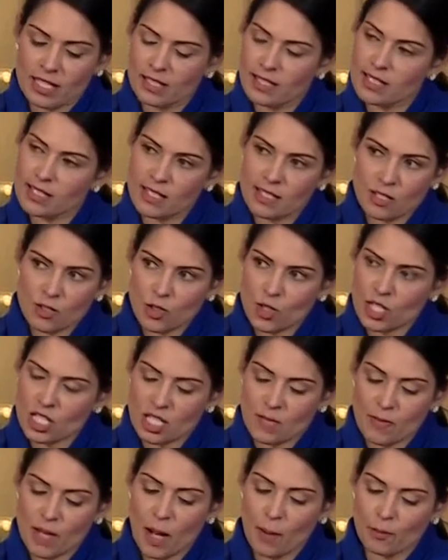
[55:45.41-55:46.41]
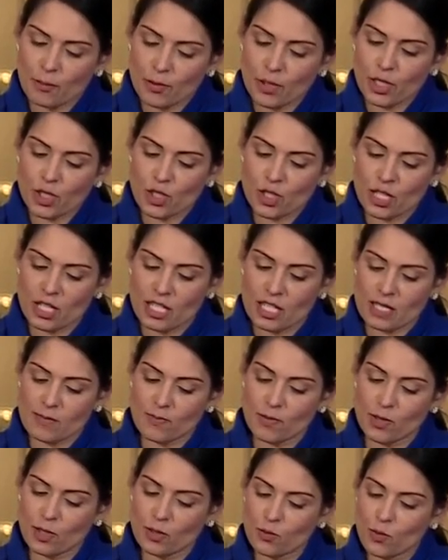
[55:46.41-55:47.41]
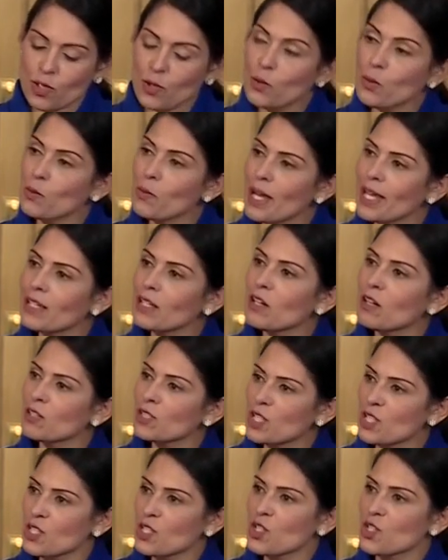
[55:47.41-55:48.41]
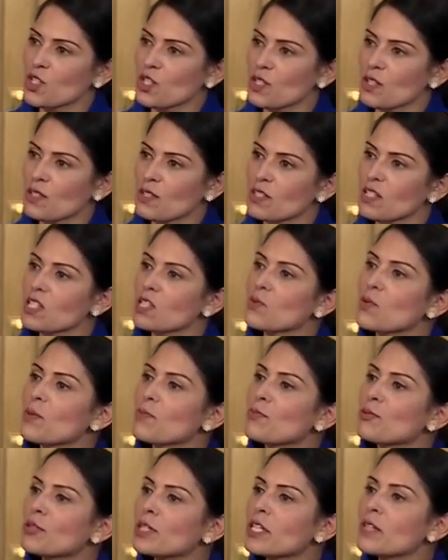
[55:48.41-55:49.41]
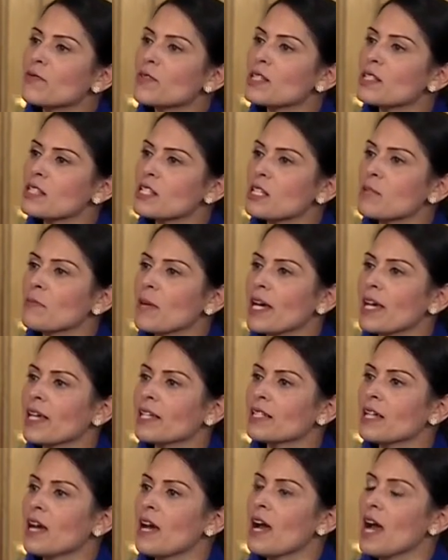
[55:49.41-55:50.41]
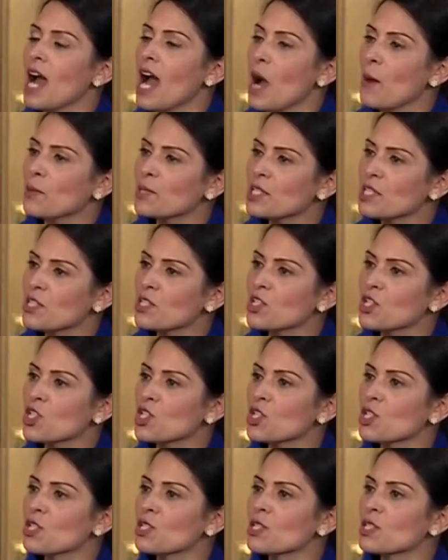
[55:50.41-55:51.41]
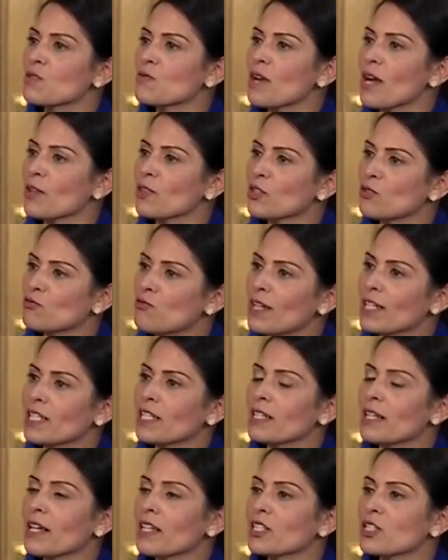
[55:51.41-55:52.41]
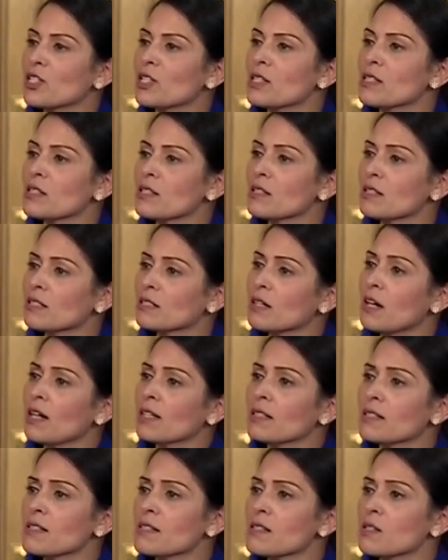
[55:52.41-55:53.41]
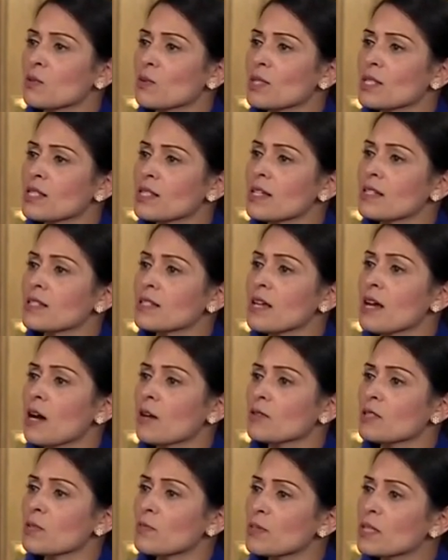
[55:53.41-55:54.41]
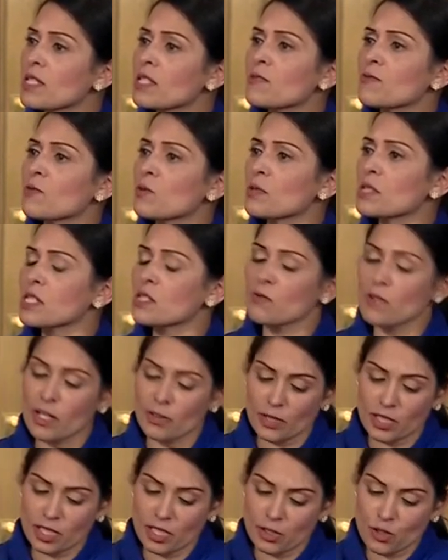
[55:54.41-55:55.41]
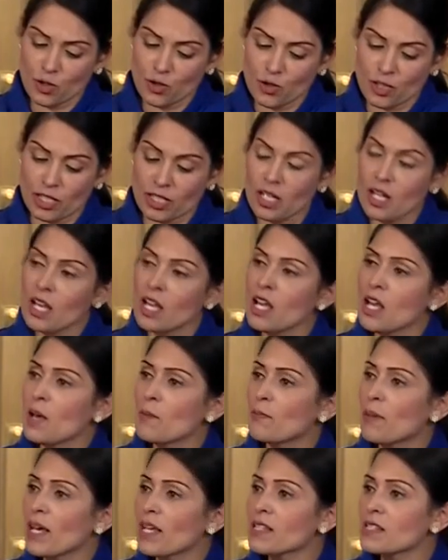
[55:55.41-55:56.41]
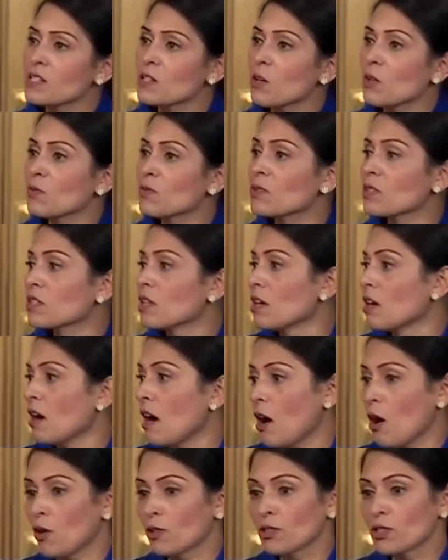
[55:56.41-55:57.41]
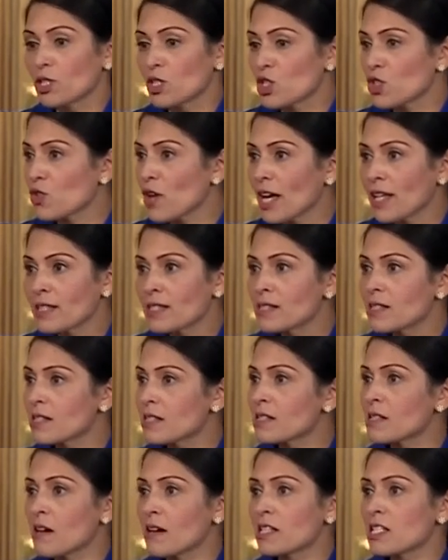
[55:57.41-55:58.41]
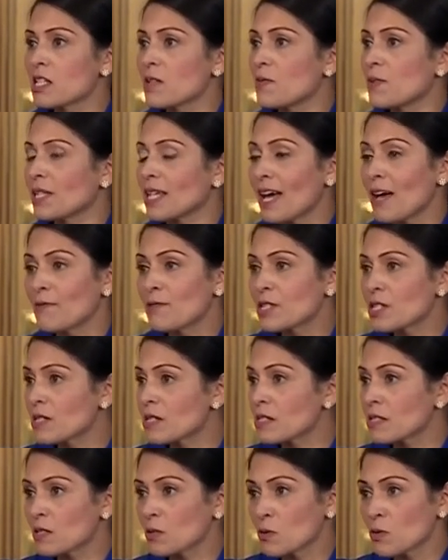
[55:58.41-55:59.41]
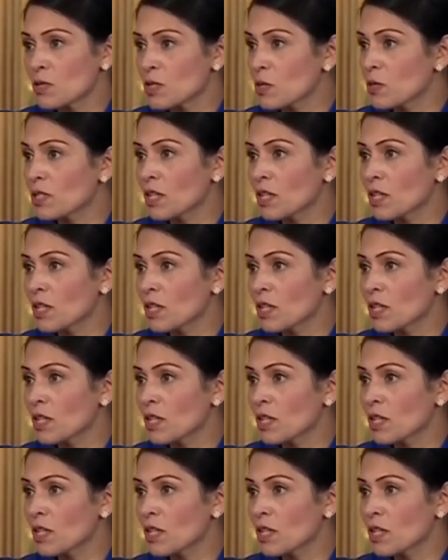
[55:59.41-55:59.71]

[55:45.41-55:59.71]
and this isn't just about breaches, but we will make our decisions as we previously made our decisions around the regulations and the guidance that were sent out to police forces around the country, based on the trends, the scientific evidence that also